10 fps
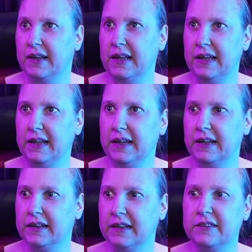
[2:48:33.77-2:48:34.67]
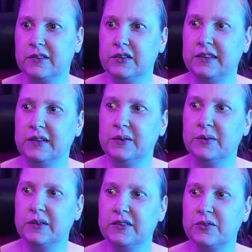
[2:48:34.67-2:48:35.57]
And let's continue
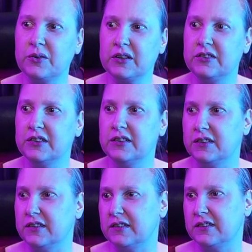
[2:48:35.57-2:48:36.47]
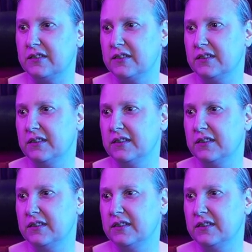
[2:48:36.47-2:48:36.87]
the instructions.